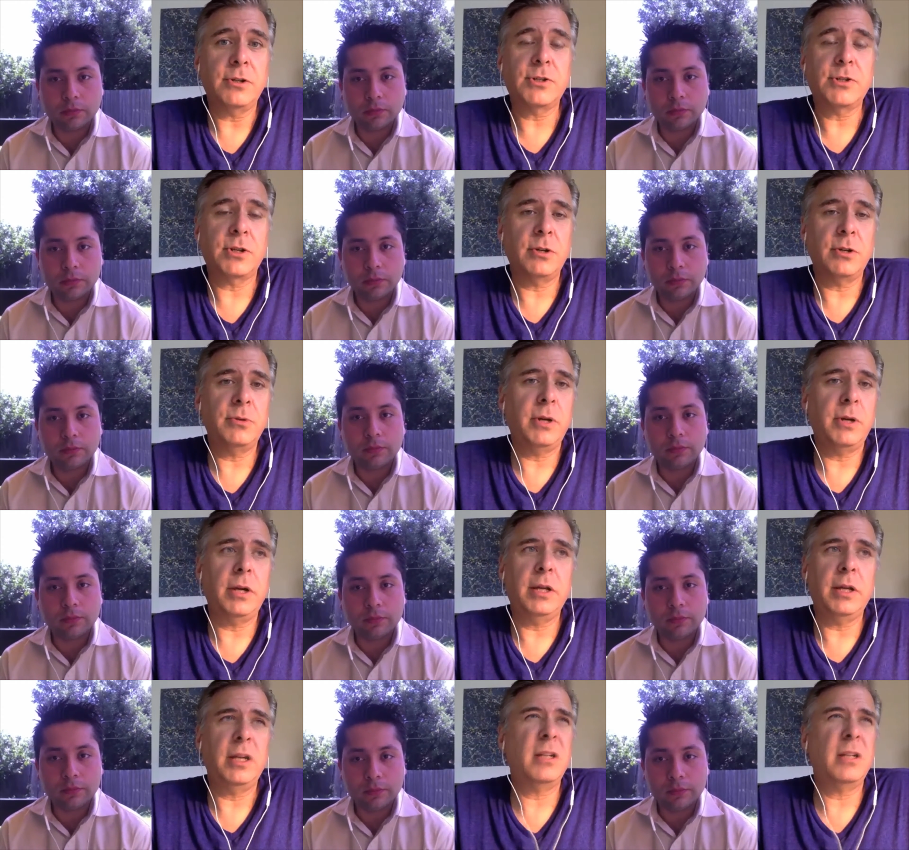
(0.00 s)
Speaker 1: or so.
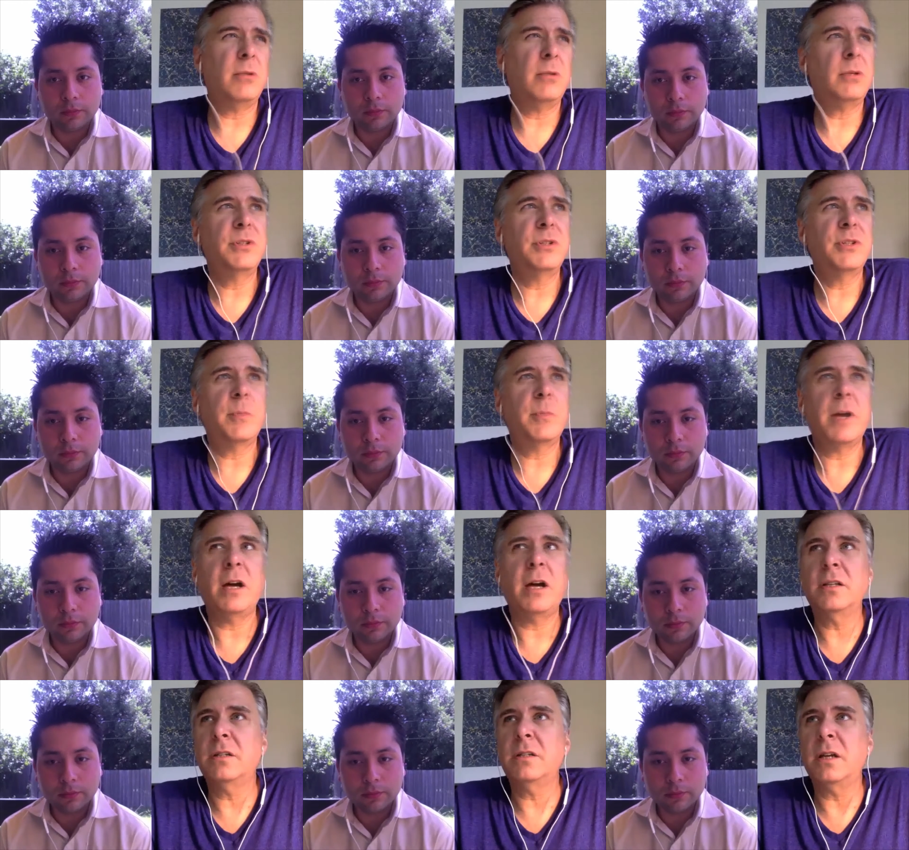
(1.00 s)
And again, it was
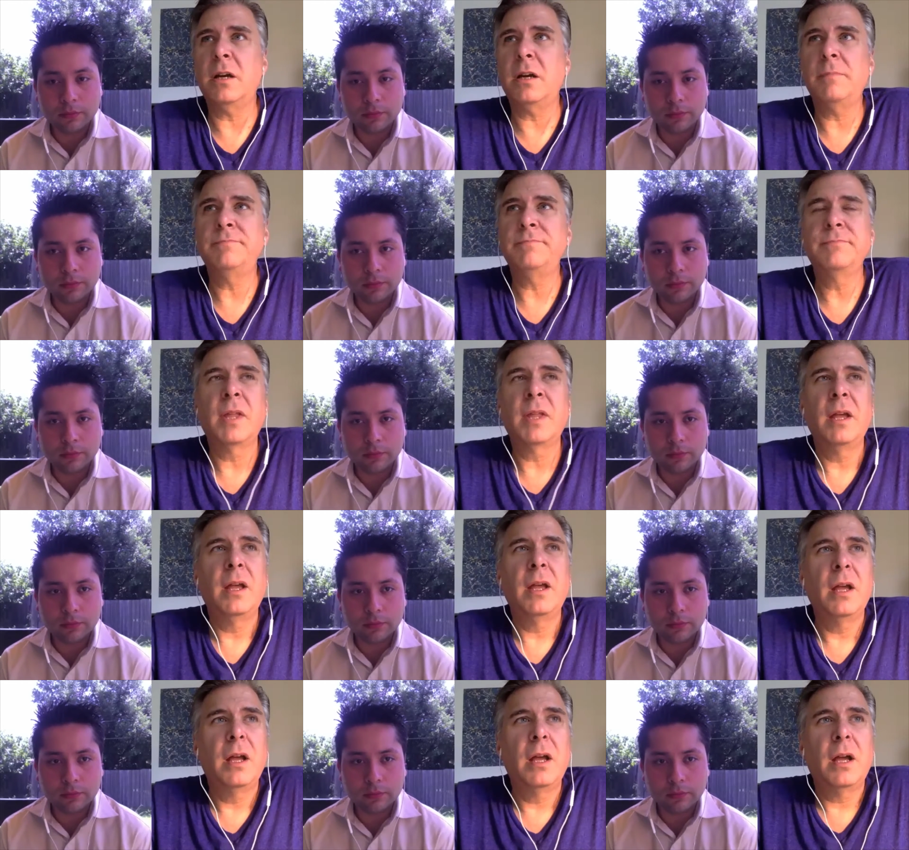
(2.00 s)
about, um,
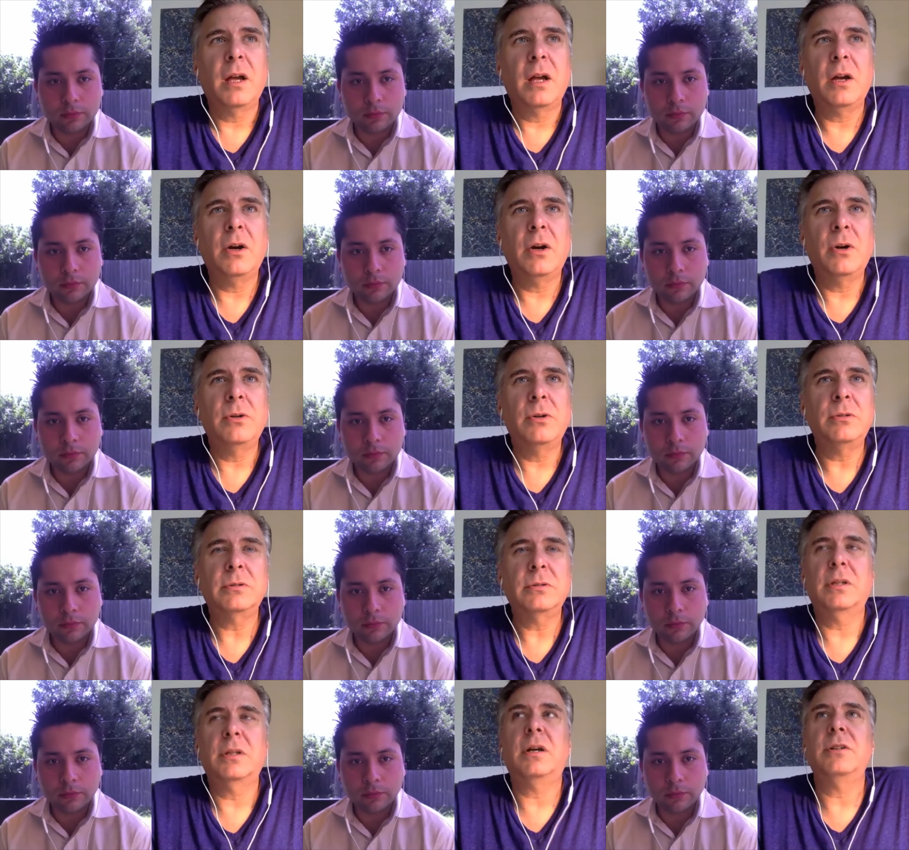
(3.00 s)

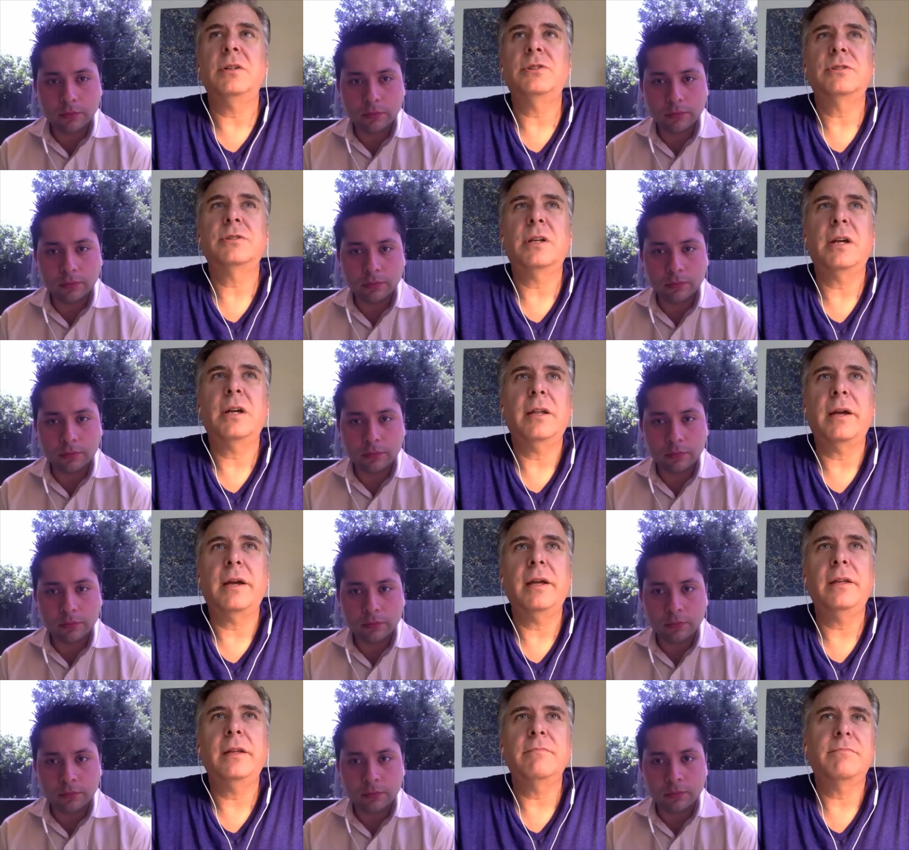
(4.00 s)
oh gosh, I,
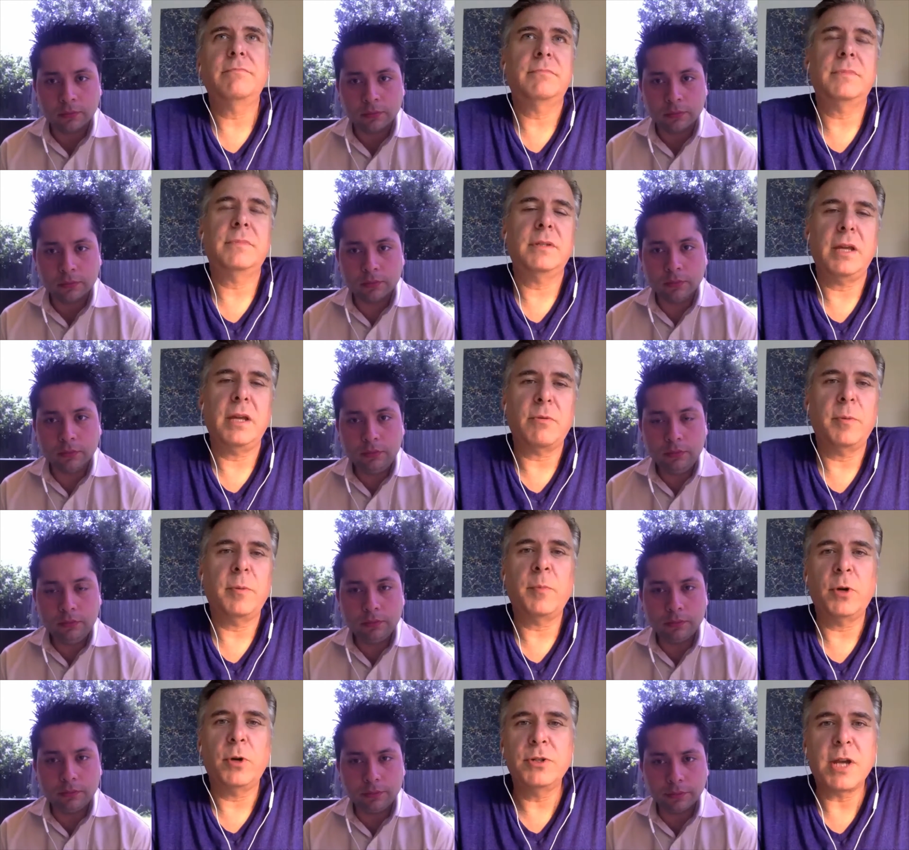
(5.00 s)
I can't
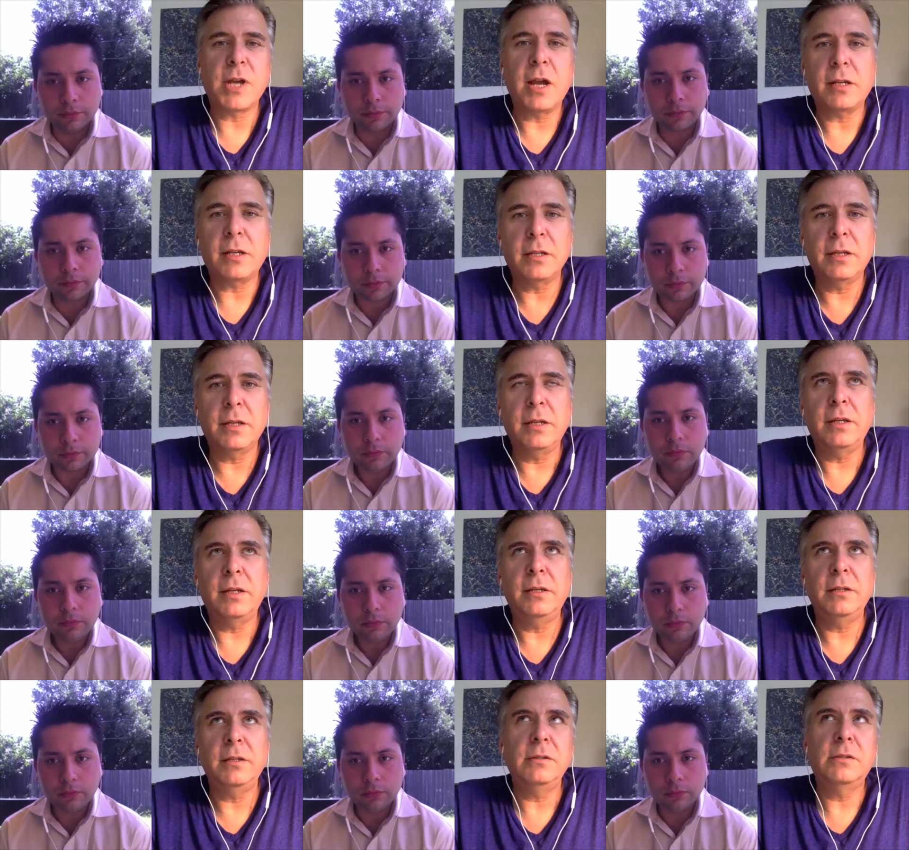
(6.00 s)
remember
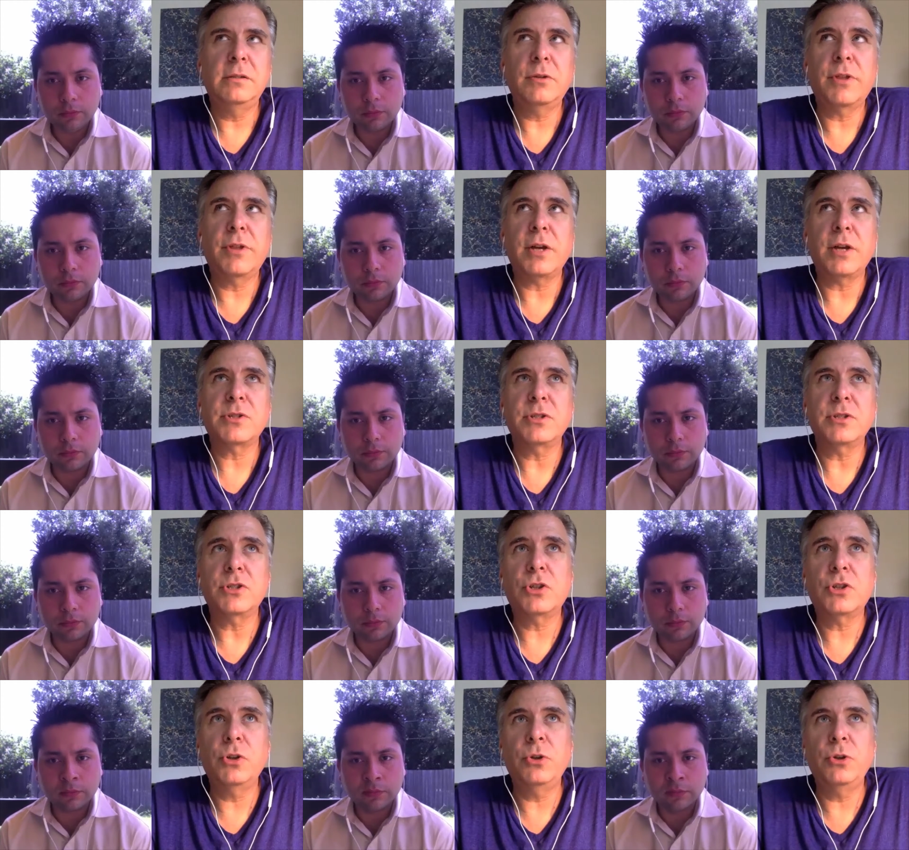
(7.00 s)
exactly,
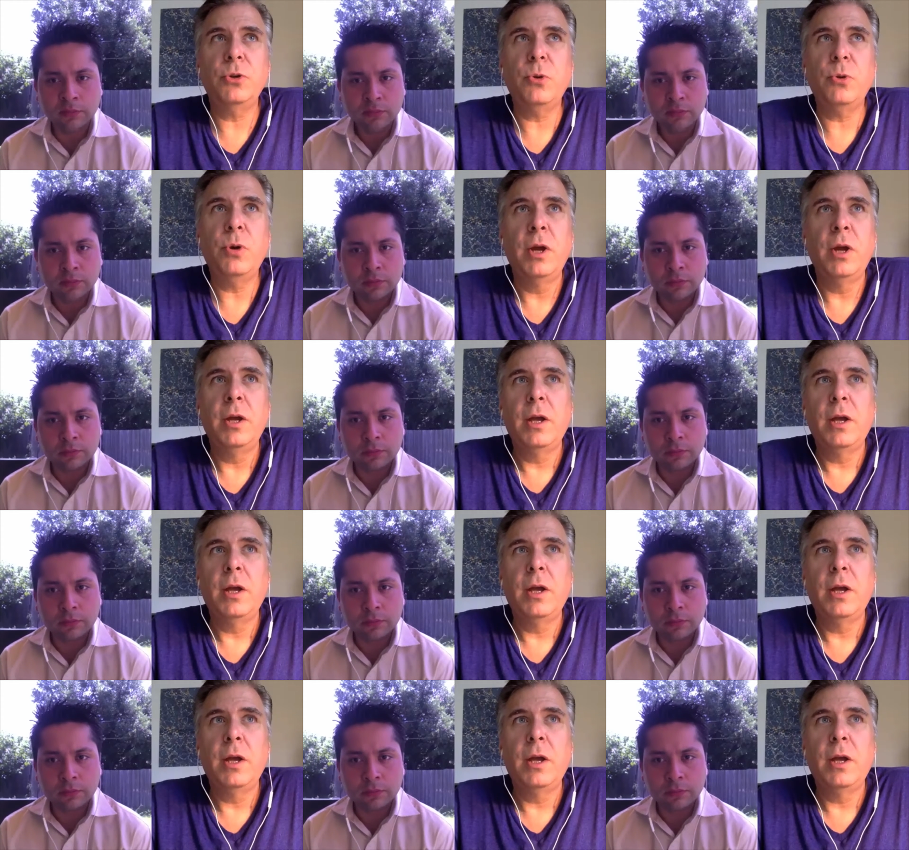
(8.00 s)
2002.